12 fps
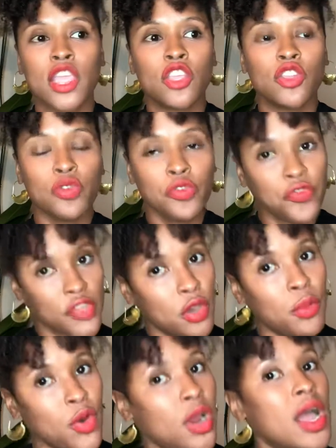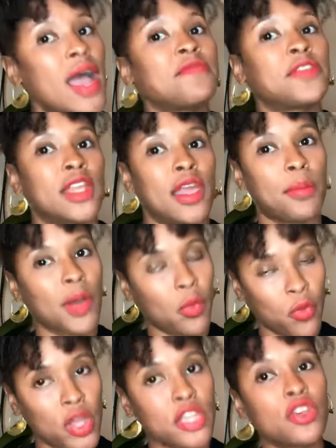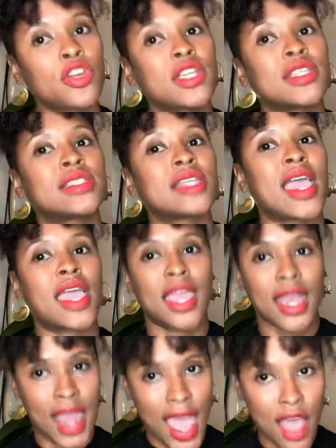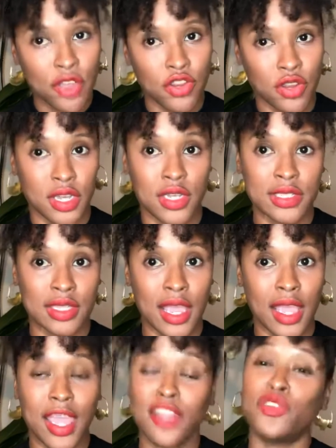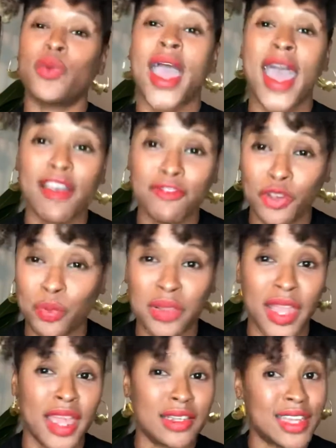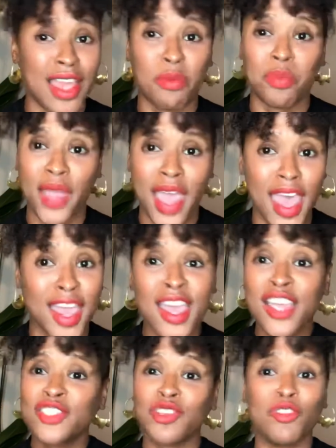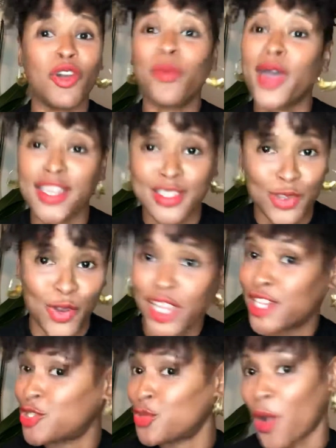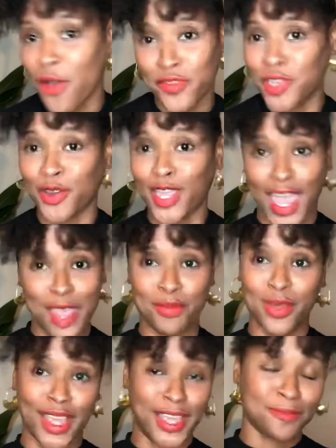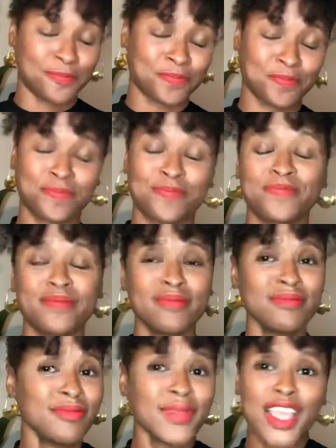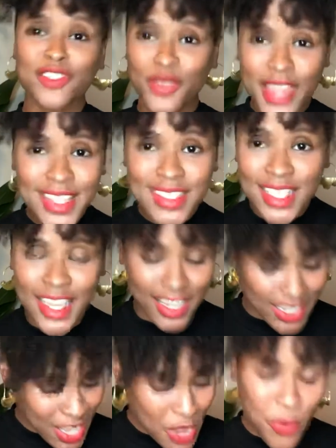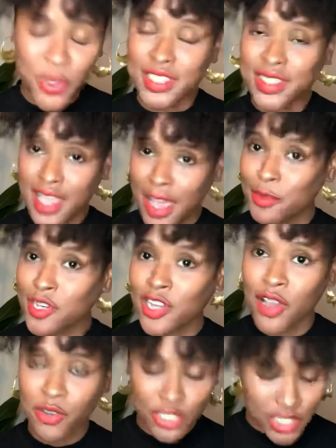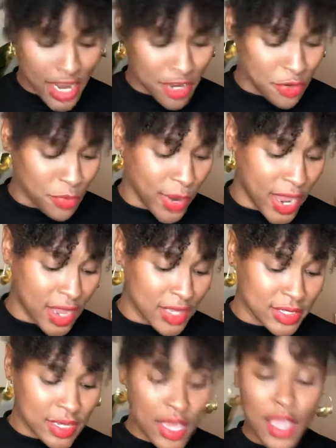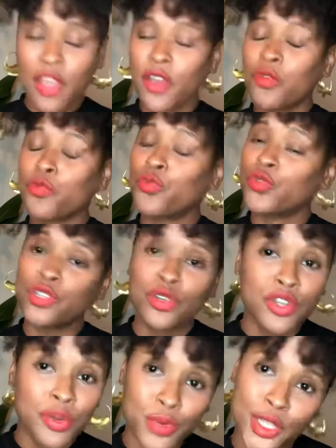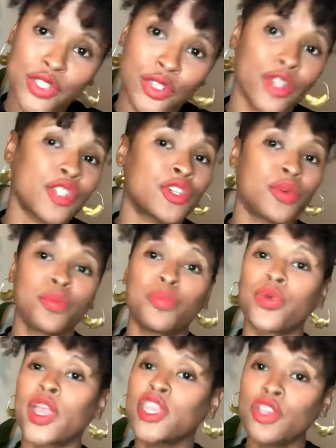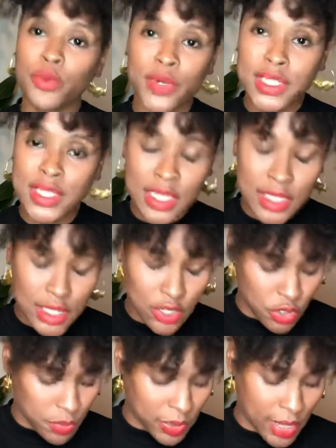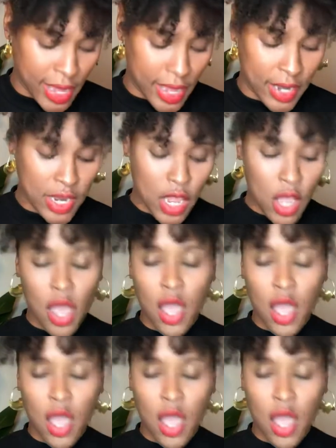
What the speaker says: you feel more confident about what you're going to say and how you're going to say it. And you have your plan down pat. So nobody's going to get you off of your game plan. So that's it. When it's time to negotiate your raise, do your research, bring your receipts in your plan.